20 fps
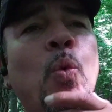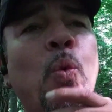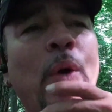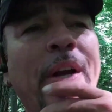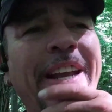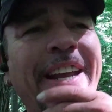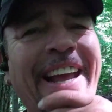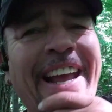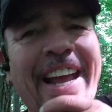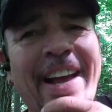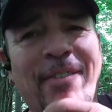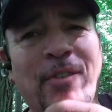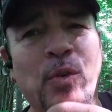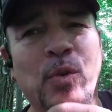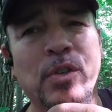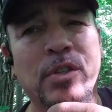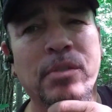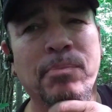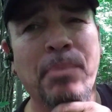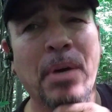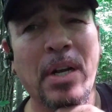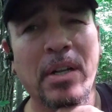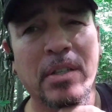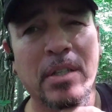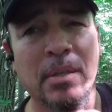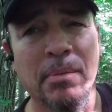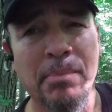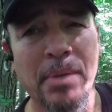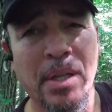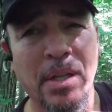We have a
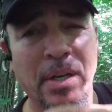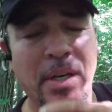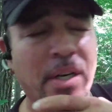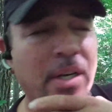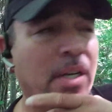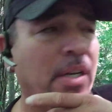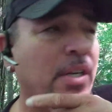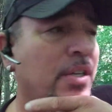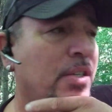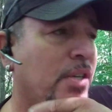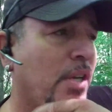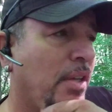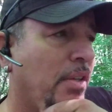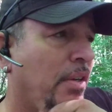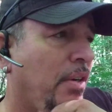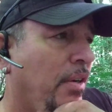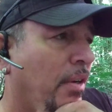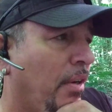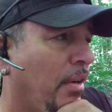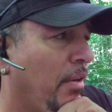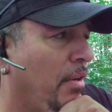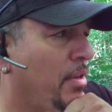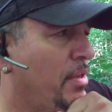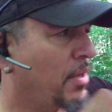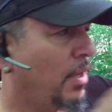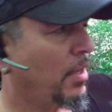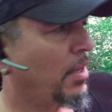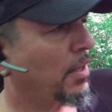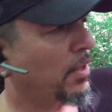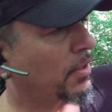responsibility to each other,
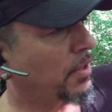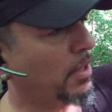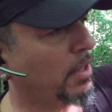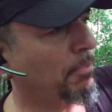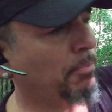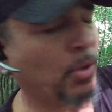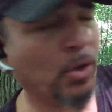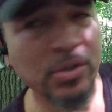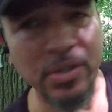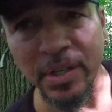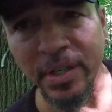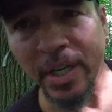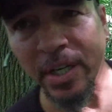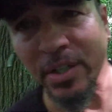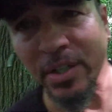to the person